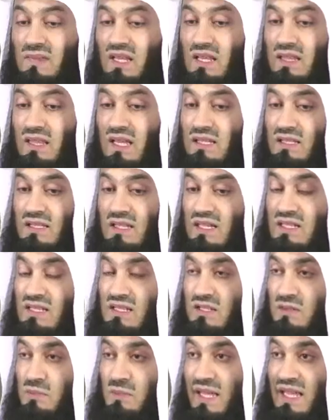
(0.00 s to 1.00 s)
That
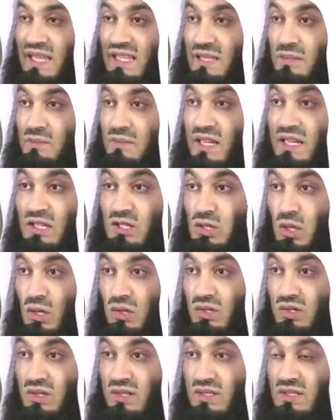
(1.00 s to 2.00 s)
doesn't make them
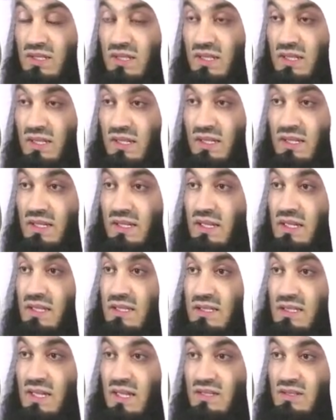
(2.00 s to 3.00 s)
intolerant.
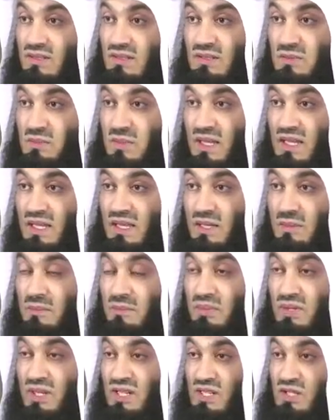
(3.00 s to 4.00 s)
It doesn't make them
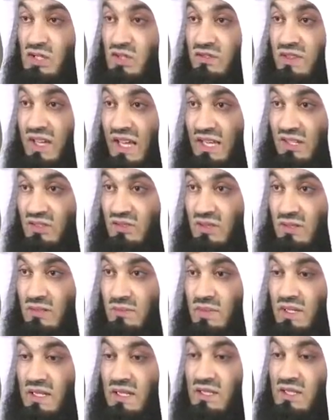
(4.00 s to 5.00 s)
preachers of hatred,
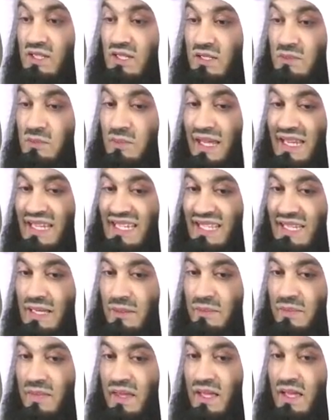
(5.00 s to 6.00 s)
but it just makes
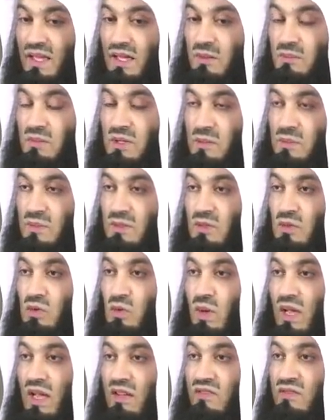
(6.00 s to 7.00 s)
them people who
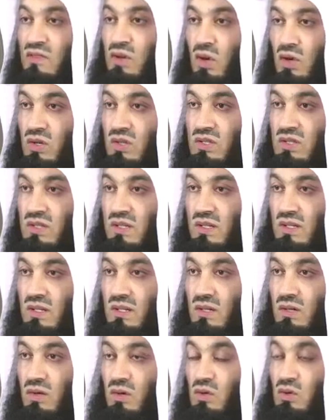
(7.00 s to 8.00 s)
have not,
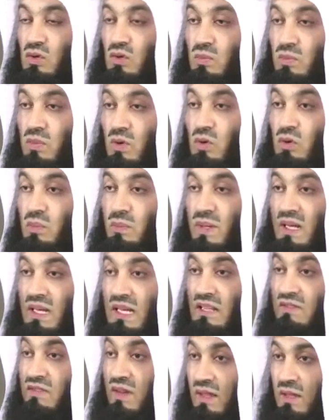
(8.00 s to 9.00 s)
or who
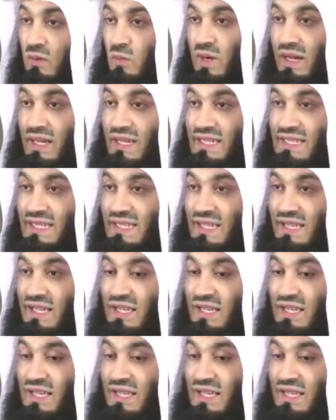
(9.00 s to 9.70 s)
believe otherwise.